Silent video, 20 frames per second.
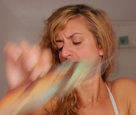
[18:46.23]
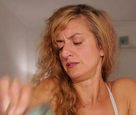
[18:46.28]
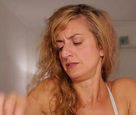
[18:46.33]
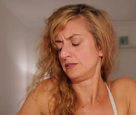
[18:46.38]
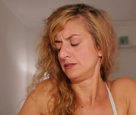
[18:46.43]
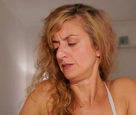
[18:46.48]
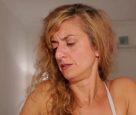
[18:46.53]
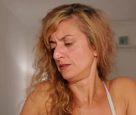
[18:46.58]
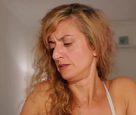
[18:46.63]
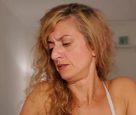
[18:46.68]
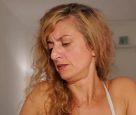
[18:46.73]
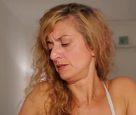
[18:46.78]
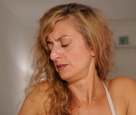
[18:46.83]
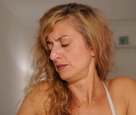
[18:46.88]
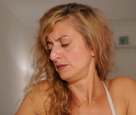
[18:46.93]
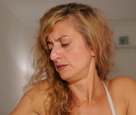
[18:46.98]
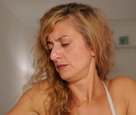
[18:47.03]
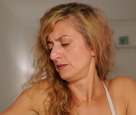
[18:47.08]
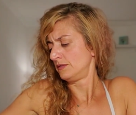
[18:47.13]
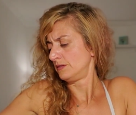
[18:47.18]

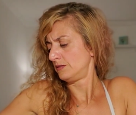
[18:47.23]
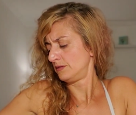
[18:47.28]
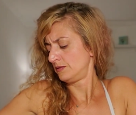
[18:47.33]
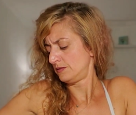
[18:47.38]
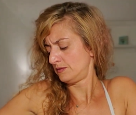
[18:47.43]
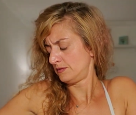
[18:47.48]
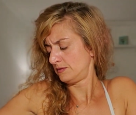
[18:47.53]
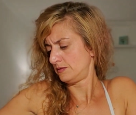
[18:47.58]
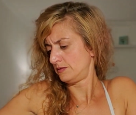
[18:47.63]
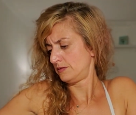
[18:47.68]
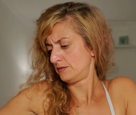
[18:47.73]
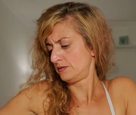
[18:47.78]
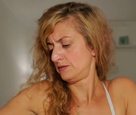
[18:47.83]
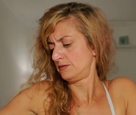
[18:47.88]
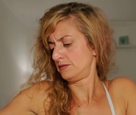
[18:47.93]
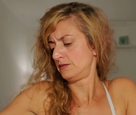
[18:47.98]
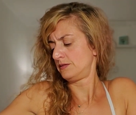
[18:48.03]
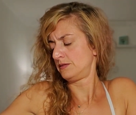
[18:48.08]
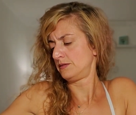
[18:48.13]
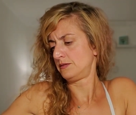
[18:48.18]

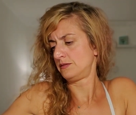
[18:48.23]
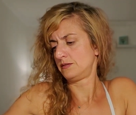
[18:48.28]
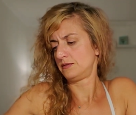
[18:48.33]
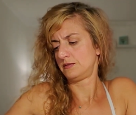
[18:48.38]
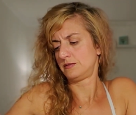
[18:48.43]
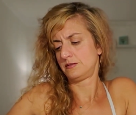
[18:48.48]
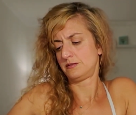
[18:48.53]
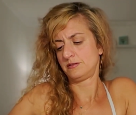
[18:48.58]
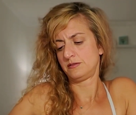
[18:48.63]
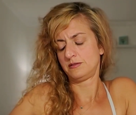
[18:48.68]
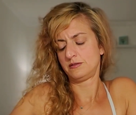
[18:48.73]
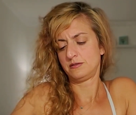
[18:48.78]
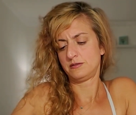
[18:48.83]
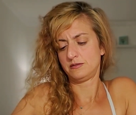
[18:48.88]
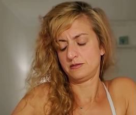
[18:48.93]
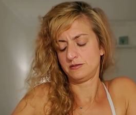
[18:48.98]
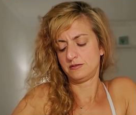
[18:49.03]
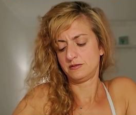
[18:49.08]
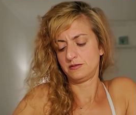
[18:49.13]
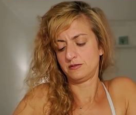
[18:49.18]

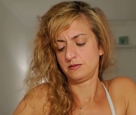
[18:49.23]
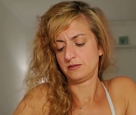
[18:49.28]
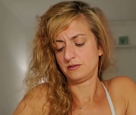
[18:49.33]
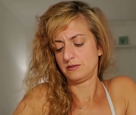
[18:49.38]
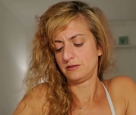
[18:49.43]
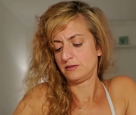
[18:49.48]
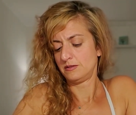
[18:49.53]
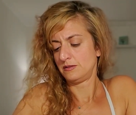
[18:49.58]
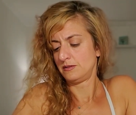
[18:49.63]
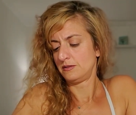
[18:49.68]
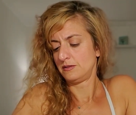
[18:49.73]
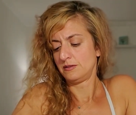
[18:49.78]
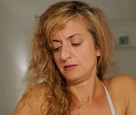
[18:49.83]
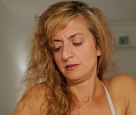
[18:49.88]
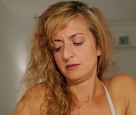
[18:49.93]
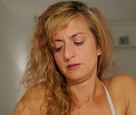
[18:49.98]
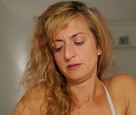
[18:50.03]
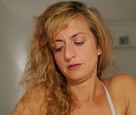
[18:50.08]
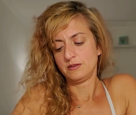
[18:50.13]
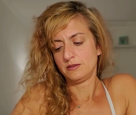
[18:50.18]

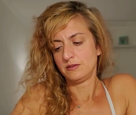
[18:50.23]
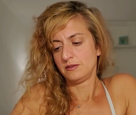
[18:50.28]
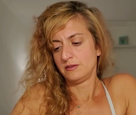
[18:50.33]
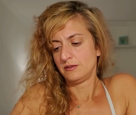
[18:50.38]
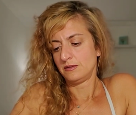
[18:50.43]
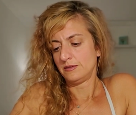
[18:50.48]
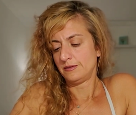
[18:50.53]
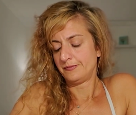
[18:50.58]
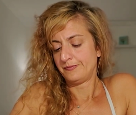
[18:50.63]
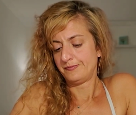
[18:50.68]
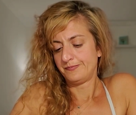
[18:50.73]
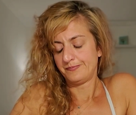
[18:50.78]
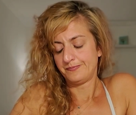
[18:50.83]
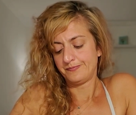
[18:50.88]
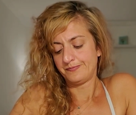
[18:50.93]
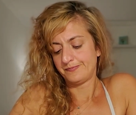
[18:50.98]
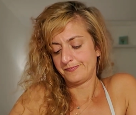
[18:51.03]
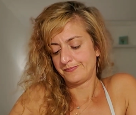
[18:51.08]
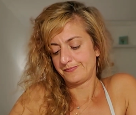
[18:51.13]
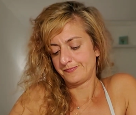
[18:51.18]

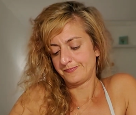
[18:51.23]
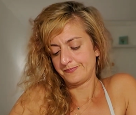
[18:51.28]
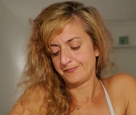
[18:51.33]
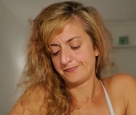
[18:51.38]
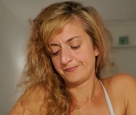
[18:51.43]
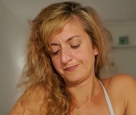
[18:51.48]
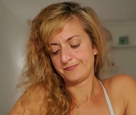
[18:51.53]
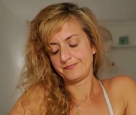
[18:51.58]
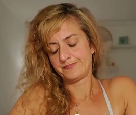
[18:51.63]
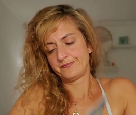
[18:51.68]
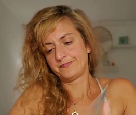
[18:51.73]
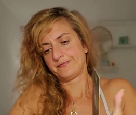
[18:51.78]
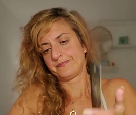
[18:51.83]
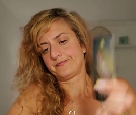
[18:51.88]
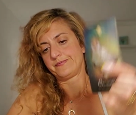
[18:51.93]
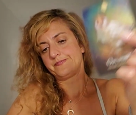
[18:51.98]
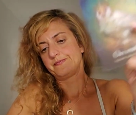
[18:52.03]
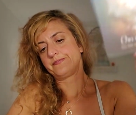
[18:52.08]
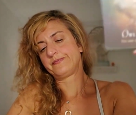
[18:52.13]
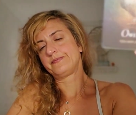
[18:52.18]

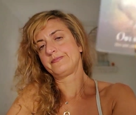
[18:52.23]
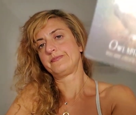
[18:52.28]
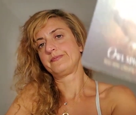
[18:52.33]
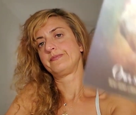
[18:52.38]
(no one is talking)